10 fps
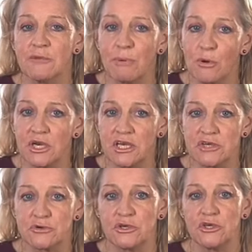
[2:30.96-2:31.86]
put it
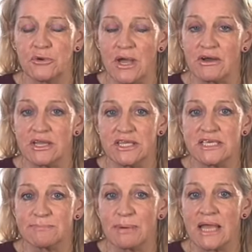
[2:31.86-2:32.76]
into a new area.
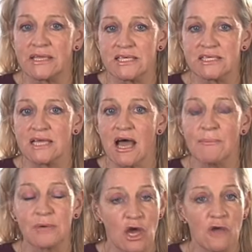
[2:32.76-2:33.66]
This, this
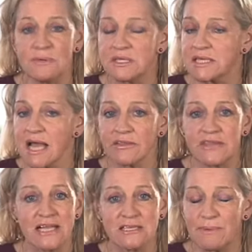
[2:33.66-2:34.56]
time, Cockburn Sound,
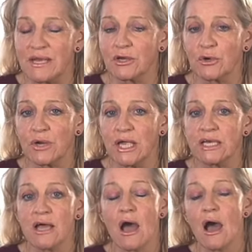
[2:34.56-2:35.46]
that's been
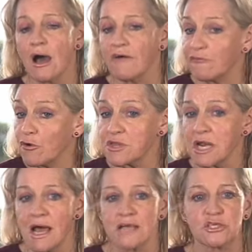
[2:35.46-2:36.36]
agreed uh, for the
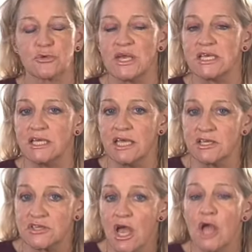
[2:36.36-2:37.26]
last 20
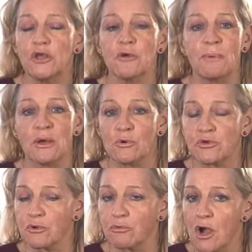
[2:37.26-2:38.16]
years. You
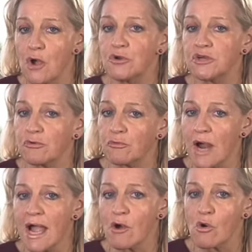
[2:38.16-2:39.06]
build the road and
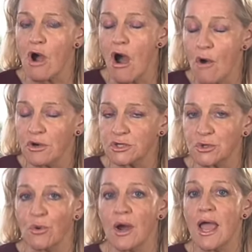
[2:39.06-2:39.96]
rail
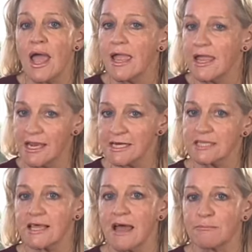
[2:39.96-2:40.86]
corridor
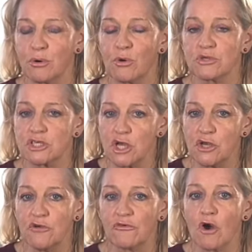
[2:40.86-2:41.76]
into that port so
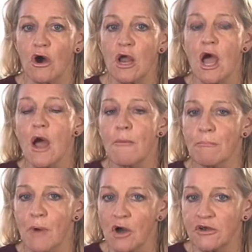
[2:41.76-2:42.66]
you've got
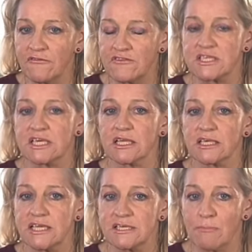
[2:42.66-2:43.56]
modern
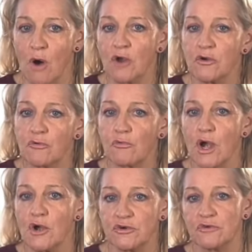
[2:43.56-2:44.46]
facilities, modern
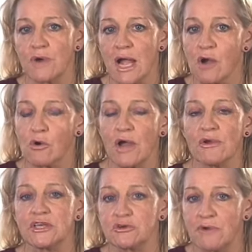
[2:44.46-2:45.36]
road and rail
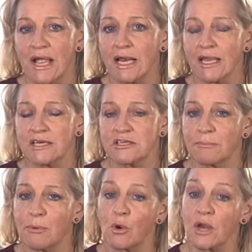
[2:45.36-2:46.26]
going directly into the
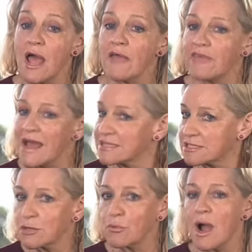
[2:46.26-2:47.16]
port.
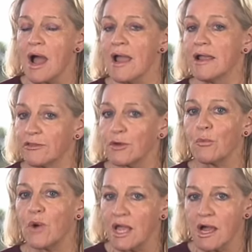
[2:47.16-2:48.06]
That's the way that
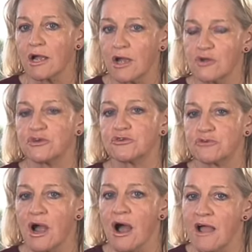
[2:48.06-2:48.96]
we are going to
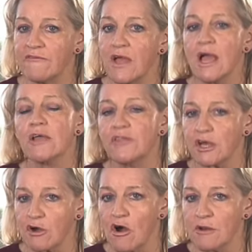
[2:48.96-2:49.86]
drive the
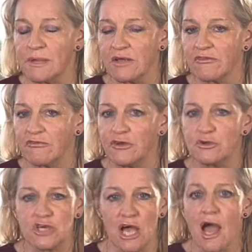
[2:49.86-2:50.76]
economy of the
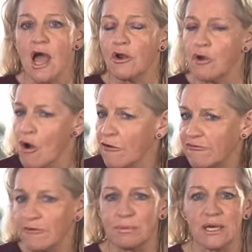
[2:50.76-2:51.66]
future, not
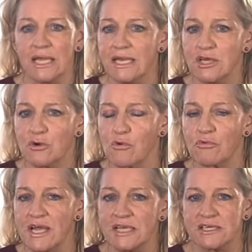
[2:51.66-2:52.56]
for political
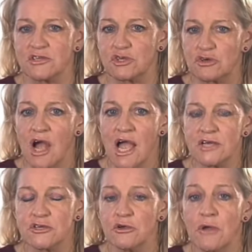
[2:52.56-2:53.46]
reasons,
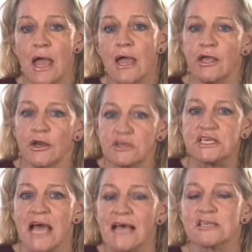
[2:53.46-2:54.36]
trying to, you know,
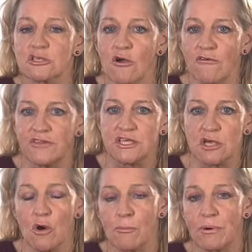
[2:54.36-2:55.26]
dust off this
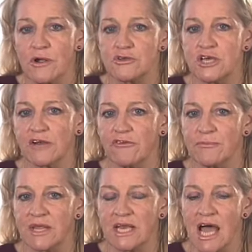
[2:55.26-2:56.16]
old project
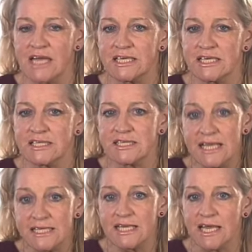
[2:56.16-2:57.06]
from the
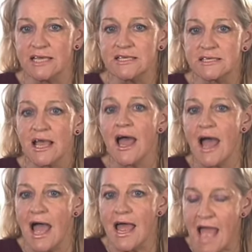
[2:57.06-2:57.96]
1960s
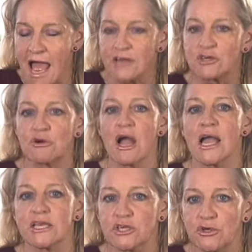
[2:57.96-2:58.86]
uh, and
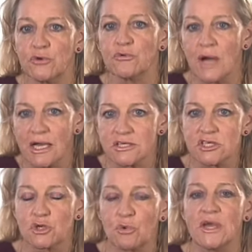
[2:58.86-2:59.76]
try to uh,
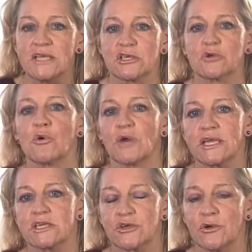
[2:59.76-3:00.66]
squeeze it all
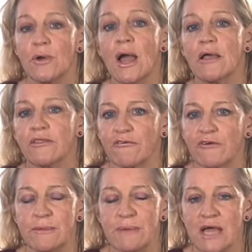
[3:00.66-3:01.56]
into the
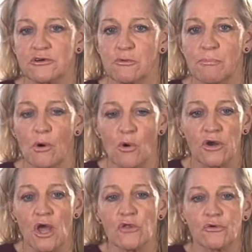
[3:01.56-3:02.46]
Fremantle port
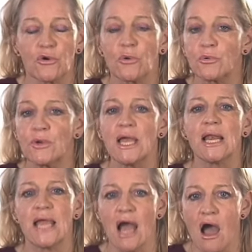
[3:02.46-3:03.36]
through a
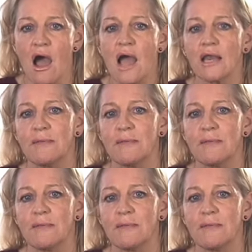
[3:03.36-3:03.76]
really highly